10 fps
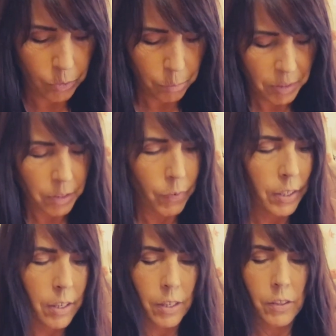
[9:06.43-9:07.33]
let me see if I
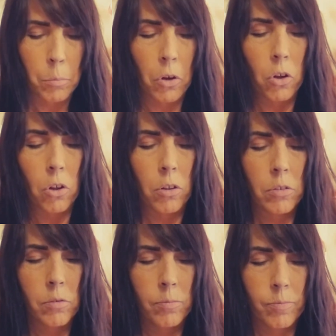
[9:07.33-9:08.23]
can get them all
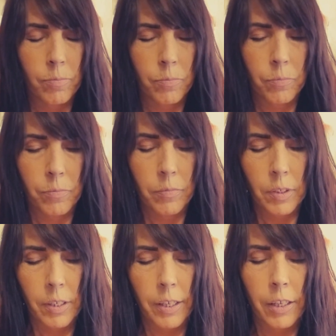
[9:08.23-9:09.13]

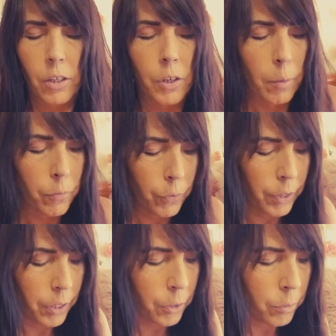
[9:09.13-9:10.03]
held up for
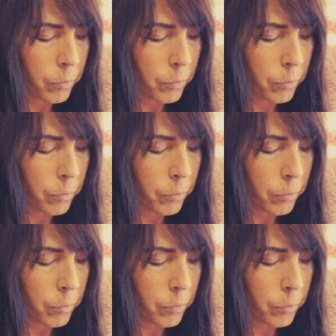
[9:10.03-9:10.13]
you.